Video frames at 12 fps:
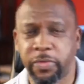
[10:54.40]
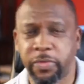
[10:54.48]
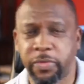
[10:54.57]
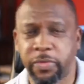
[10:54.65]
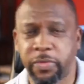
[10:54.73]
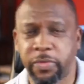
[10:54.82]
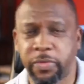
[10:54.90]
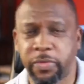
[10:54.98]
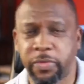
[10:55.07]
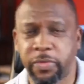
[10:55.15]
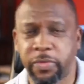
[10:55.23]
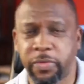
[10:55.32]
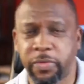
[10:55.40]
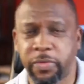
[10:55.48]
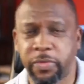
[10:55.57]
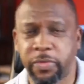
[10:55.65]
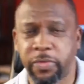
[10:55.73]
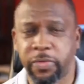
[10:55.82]
If it's in your heart, you need to
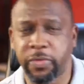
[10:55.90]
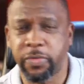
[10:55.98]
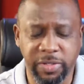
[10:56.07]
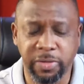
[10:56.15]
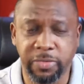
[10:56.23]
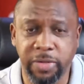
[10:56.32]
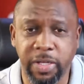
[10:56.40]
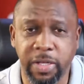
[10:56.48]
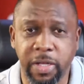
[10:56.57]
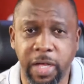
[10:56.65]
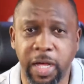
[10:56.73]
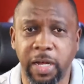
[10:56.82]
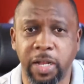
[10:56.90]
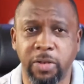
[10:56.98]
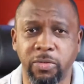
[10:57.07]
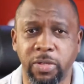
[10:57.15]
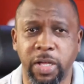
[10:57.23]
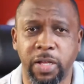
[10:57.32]
get more specific.
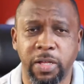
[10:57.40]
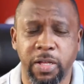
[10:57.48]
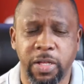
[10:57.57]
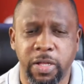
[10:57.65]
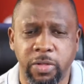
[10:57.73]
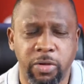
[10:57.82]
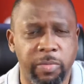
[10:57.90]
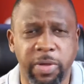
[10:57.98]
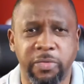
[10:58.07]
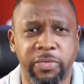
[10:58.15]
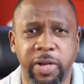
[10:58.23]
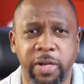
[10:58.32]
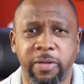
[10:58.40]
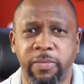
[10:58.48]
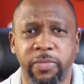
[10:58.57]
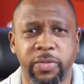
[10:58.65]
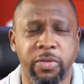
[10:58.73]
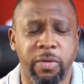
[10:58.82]
Hallelujah. Don't be afraid.
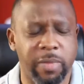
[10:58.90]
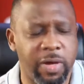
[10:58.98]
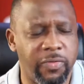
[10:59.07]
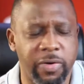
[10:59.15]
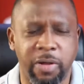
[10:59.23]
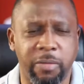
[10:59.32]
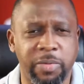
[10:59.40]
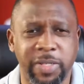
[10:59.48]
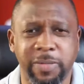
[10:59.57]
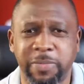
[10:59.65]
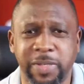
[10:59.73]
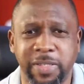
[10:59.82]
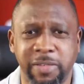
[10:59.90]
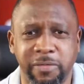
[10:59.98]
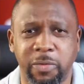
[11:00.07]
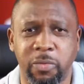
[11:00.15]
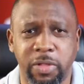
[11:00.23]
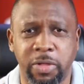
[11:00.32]
Don't be afraid of being
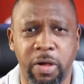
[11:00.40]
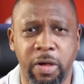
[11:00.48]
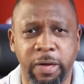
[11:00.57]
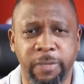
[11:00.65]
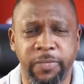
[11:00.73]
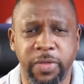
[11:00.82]
specific with God.